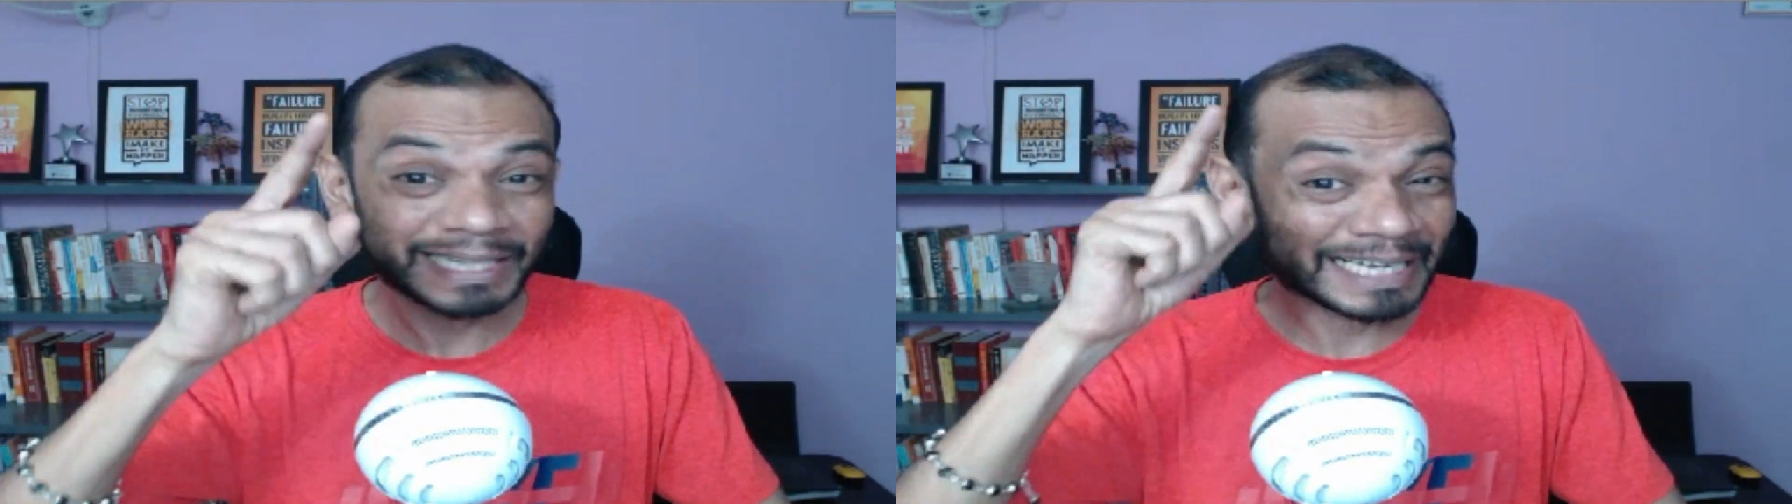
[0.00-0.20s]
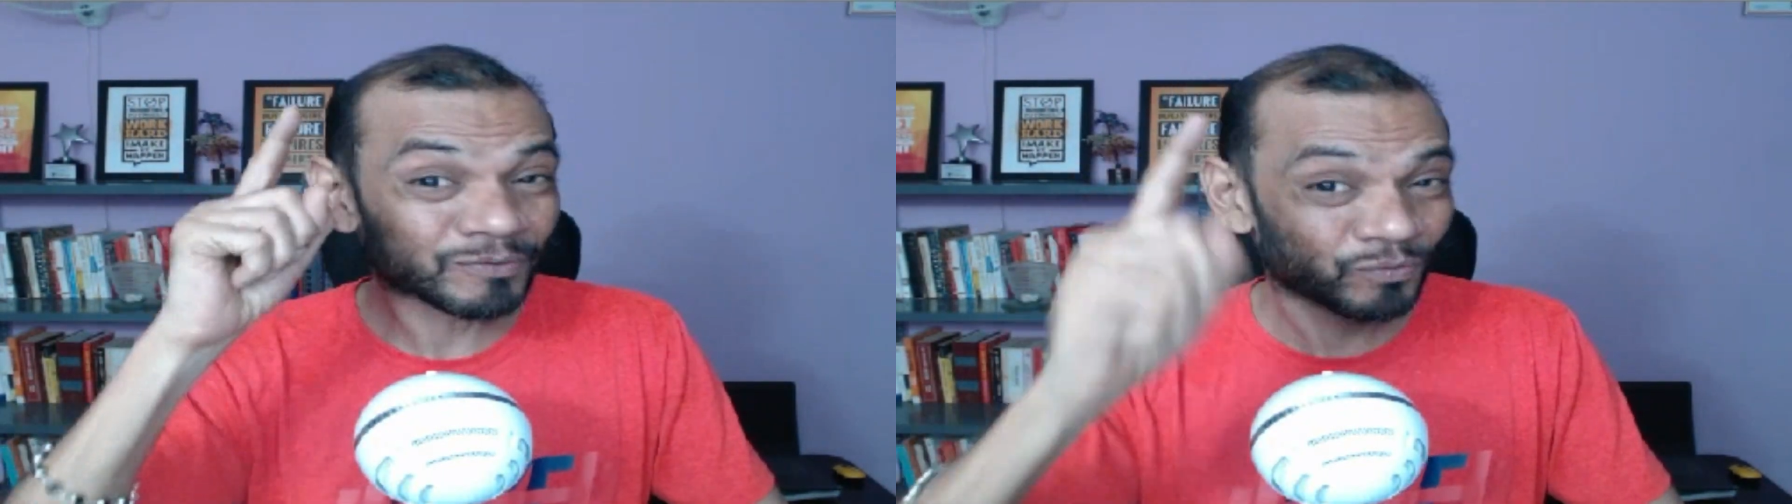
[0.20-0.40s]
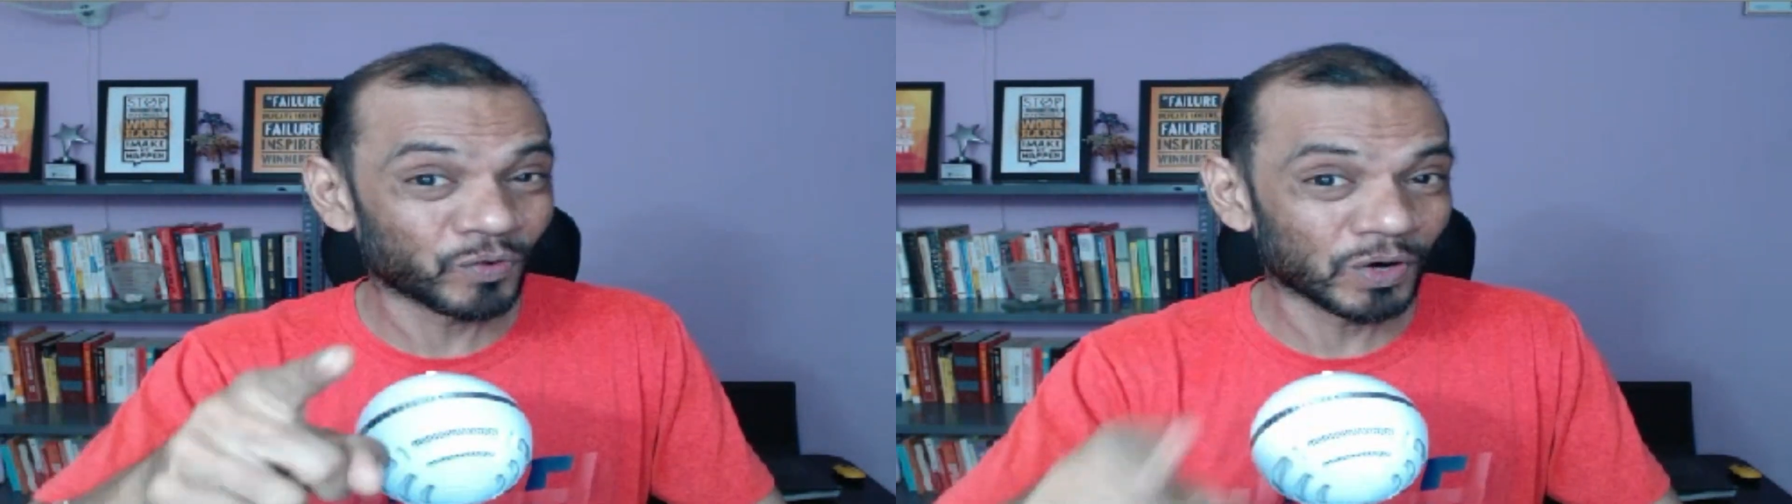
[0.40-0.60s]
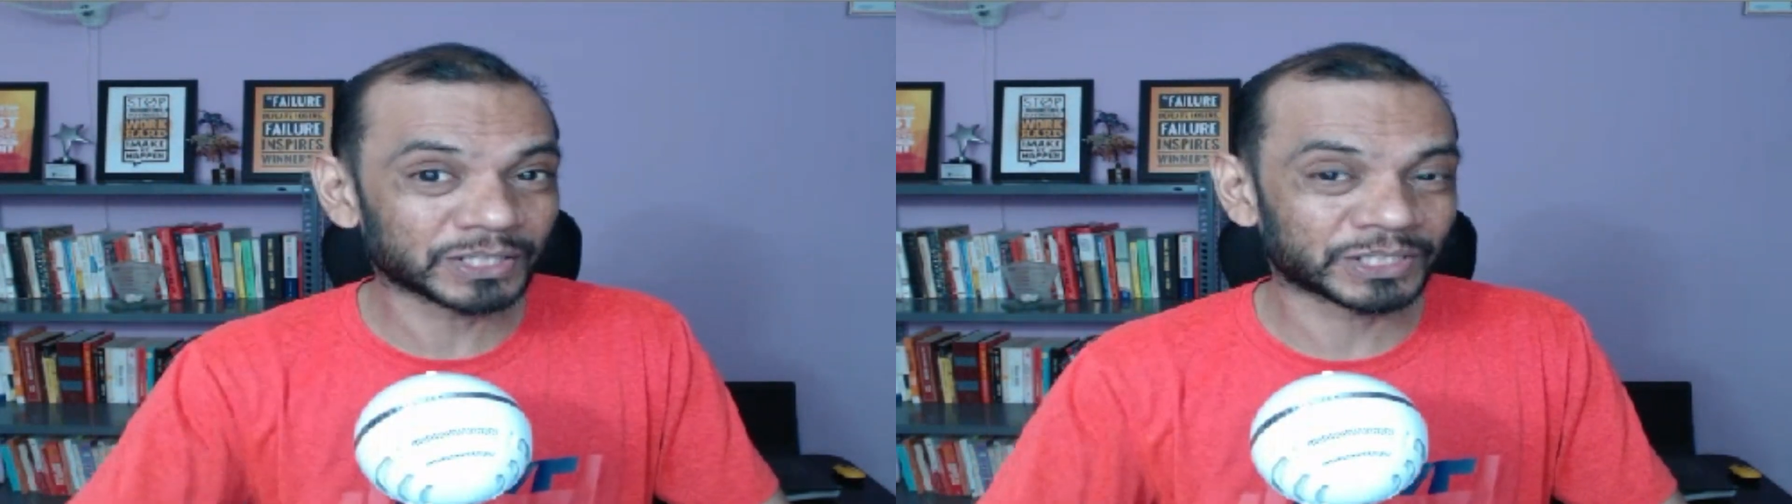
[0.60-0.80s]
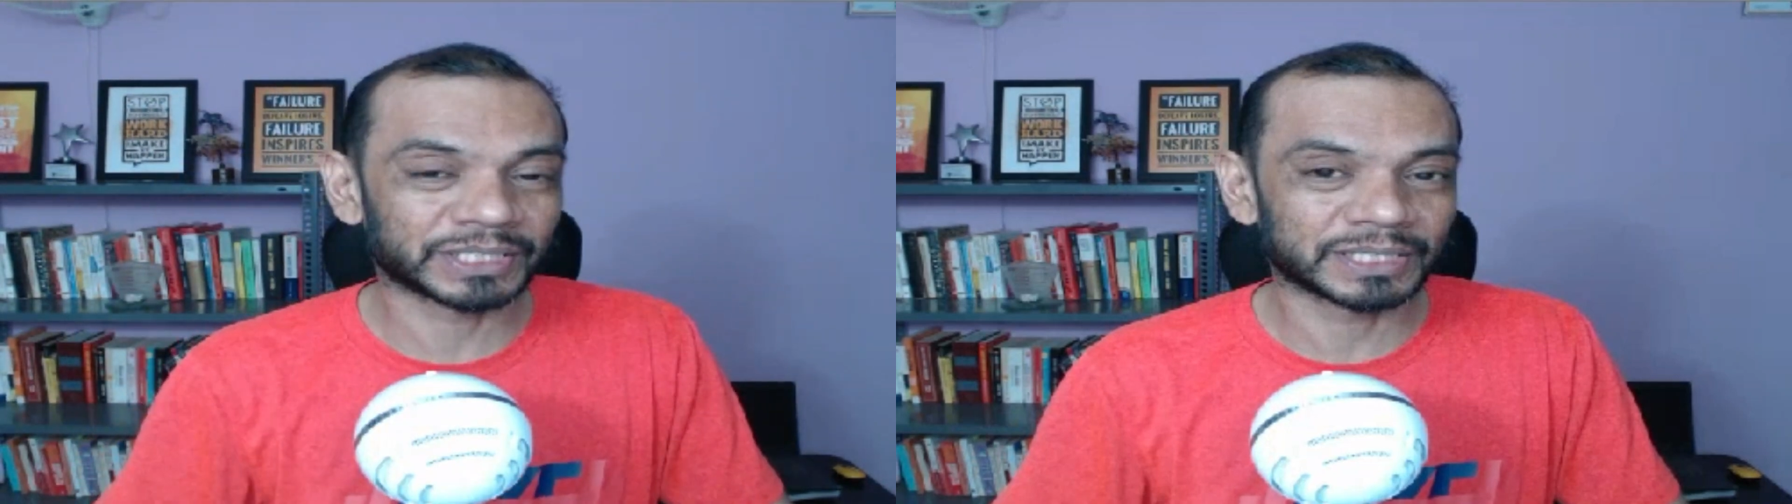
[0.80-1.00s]
It
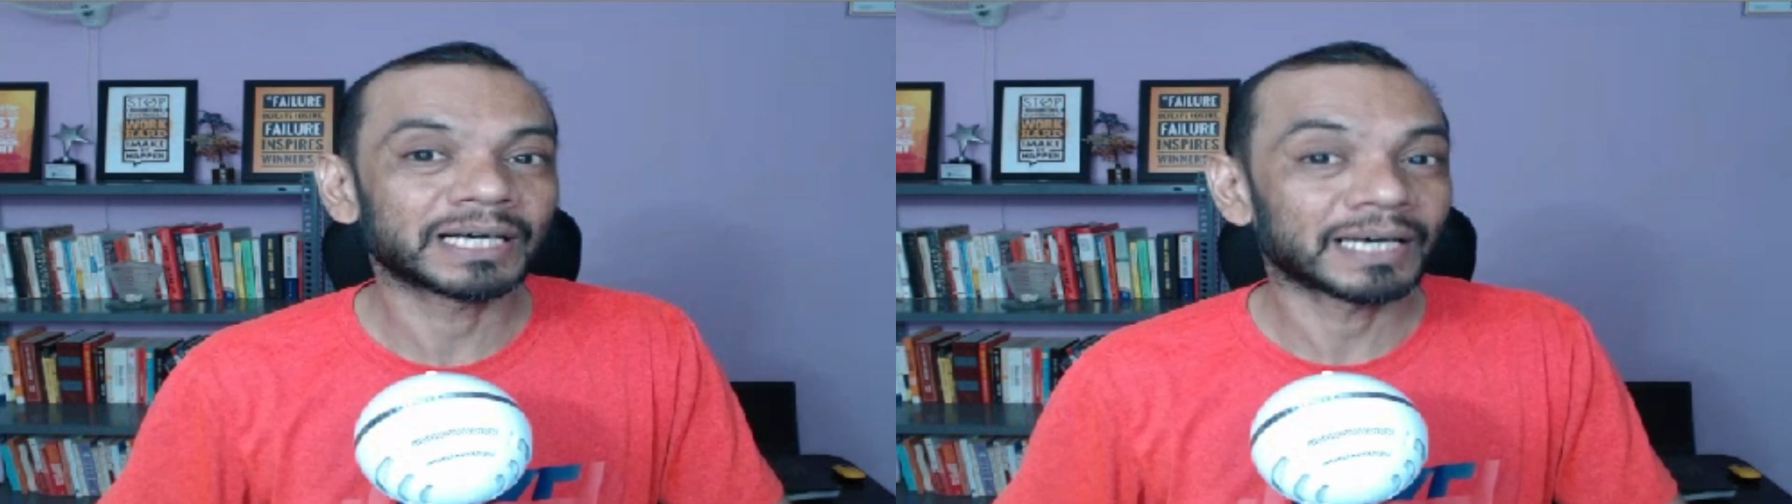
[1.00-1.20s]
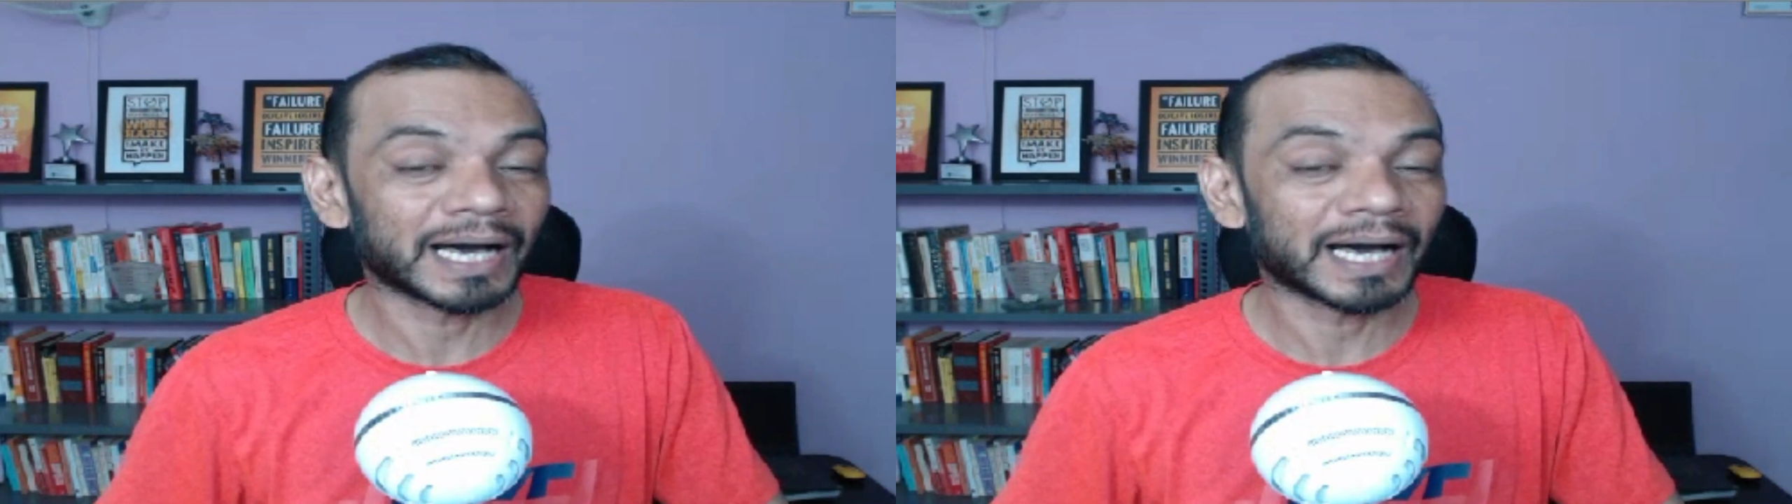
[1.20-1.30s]
works,